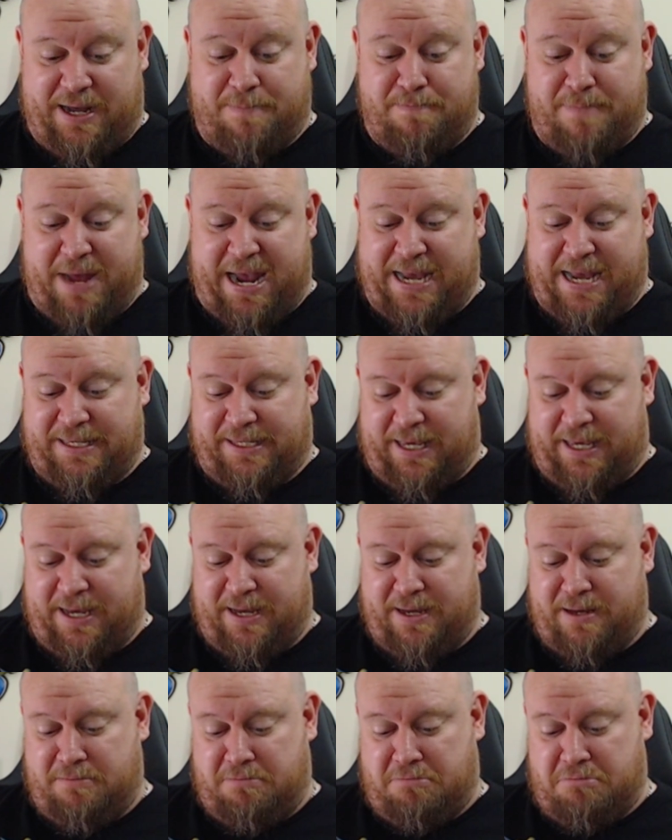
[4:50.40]

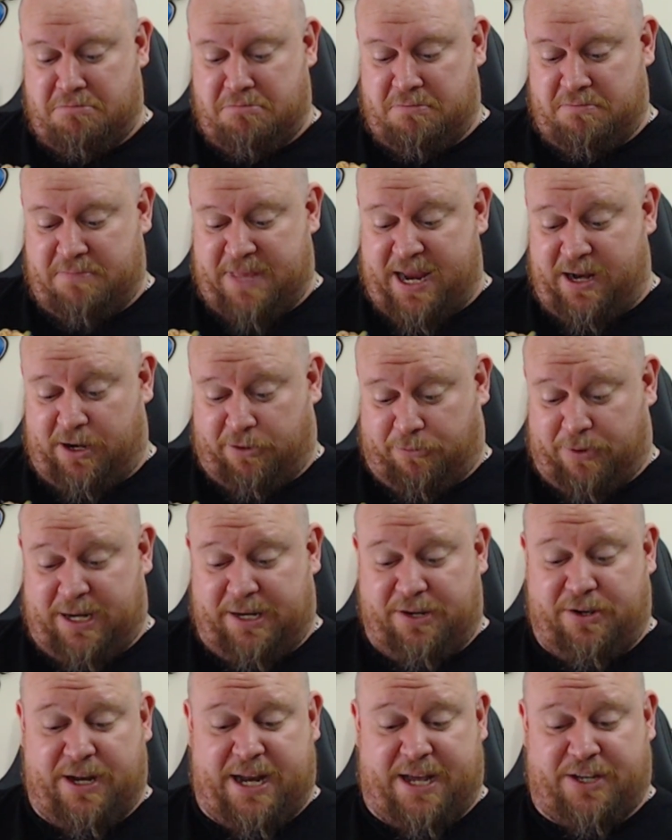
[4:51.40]
amazing. They look
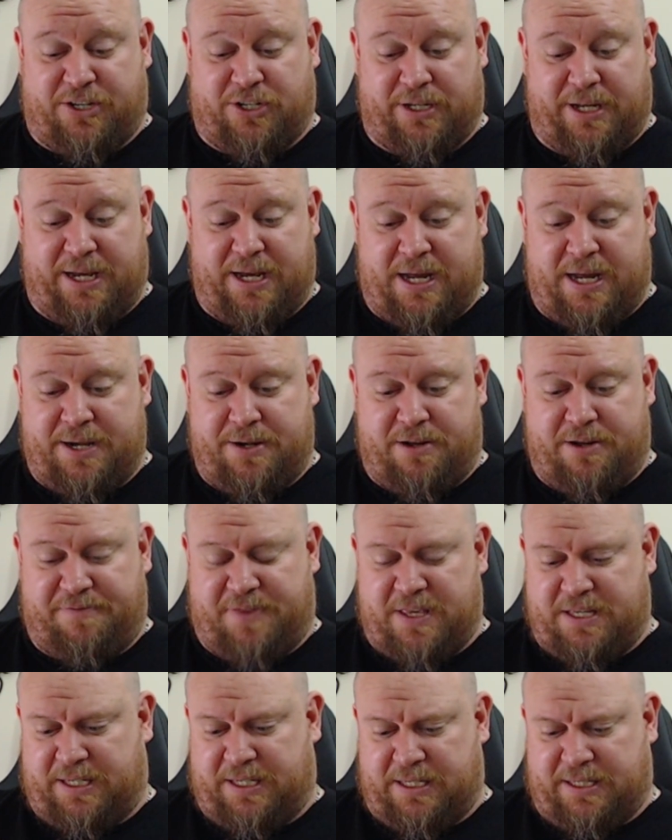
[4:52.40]
really good, actually. I don't know if
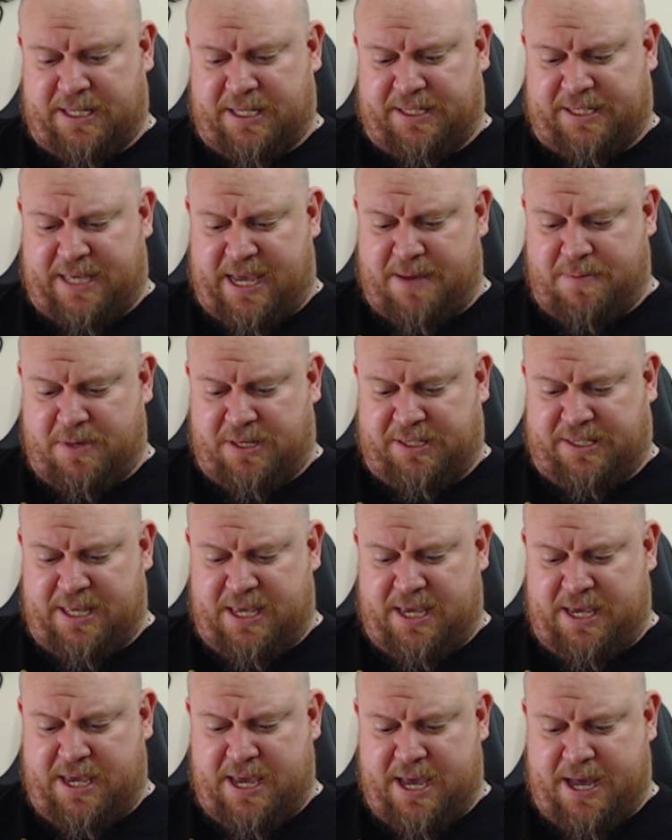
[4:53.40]
this is the same as
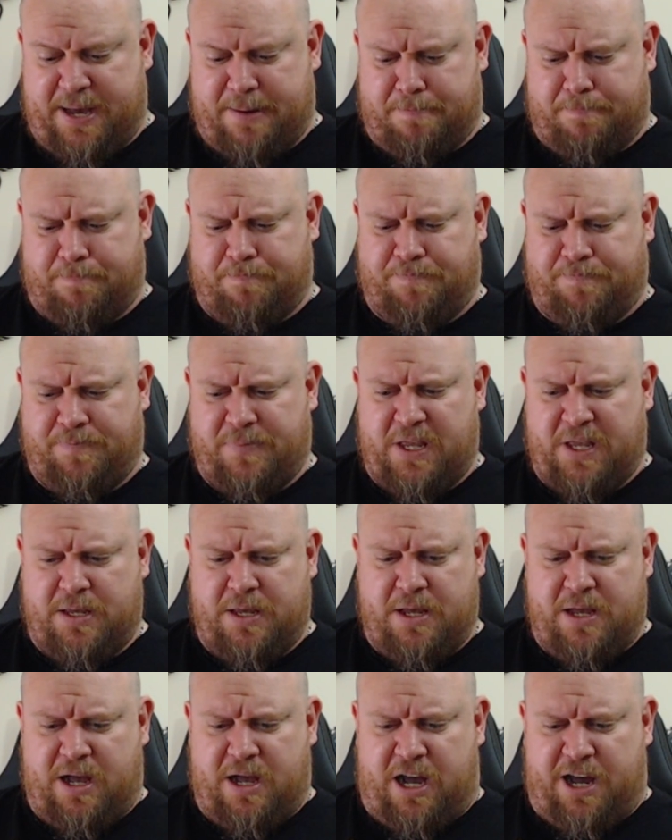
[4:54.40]
the... Um,
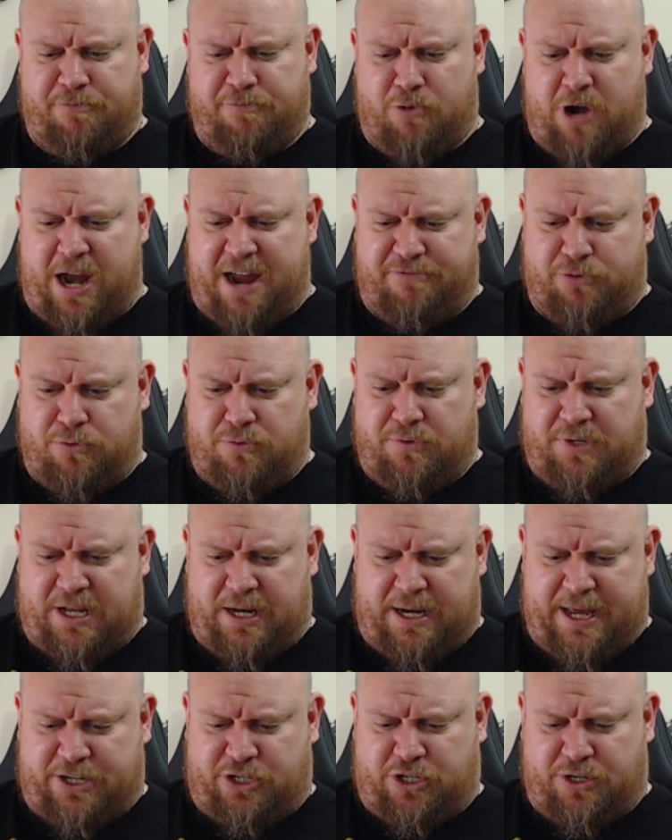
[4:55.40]
Unrivaled
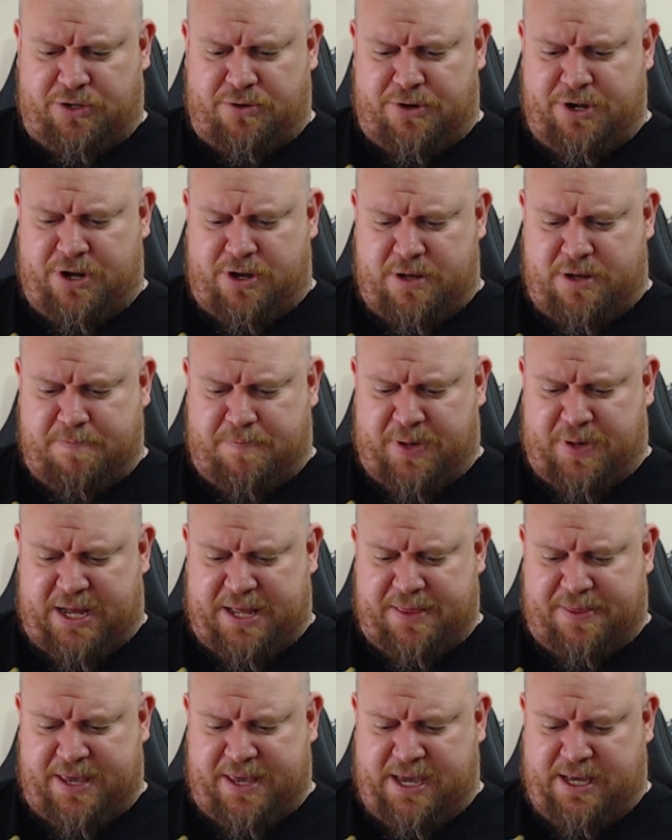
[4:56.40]
collection or not,
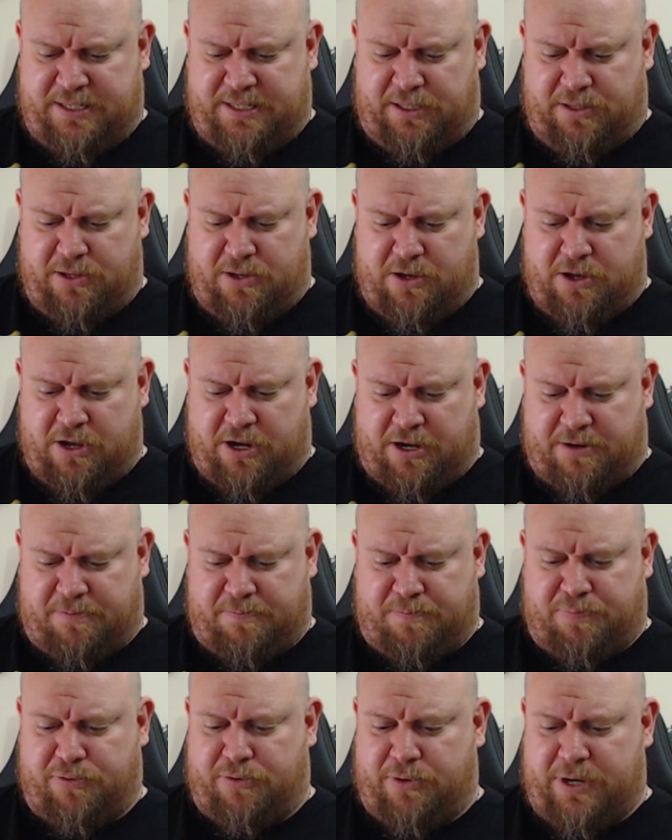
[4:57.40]
but these look
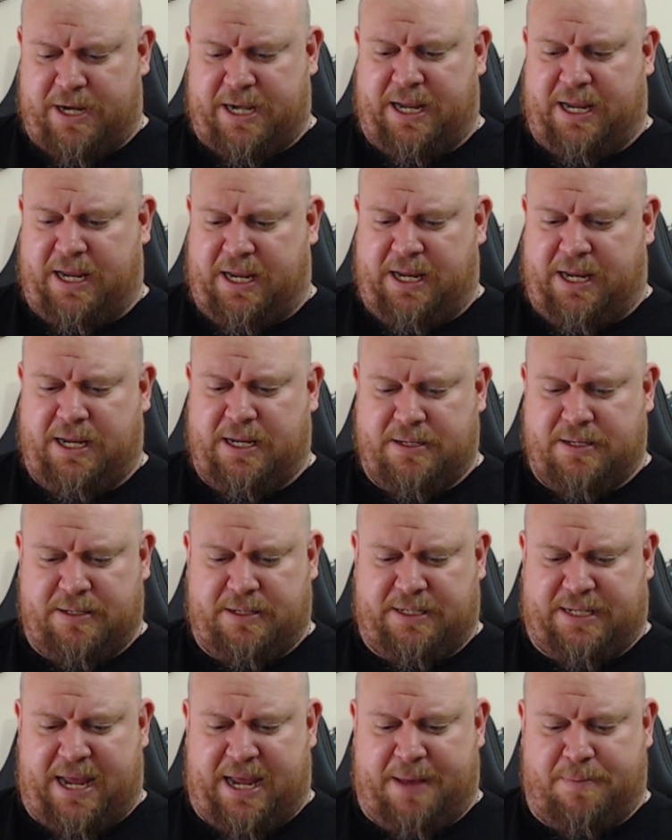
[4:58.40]
pretty
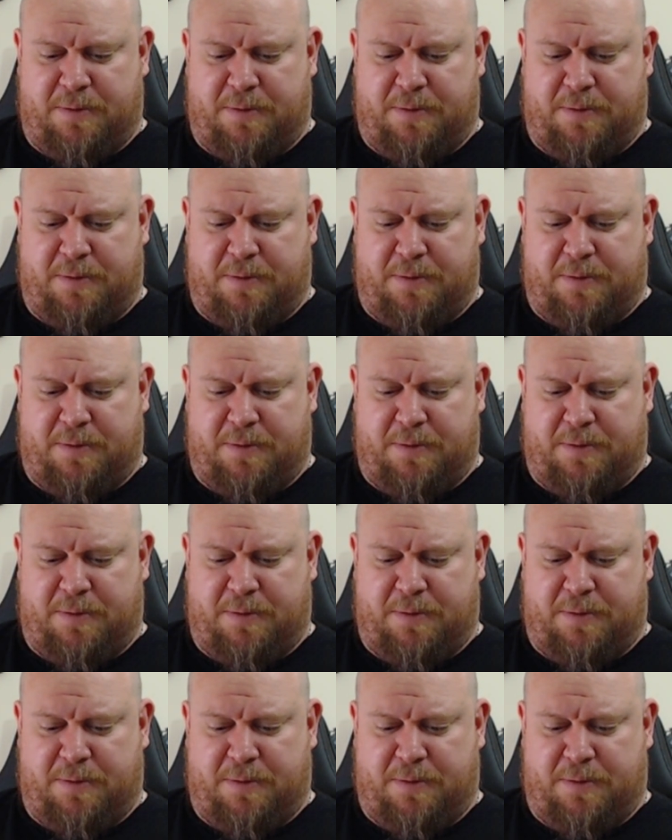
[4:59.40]
damn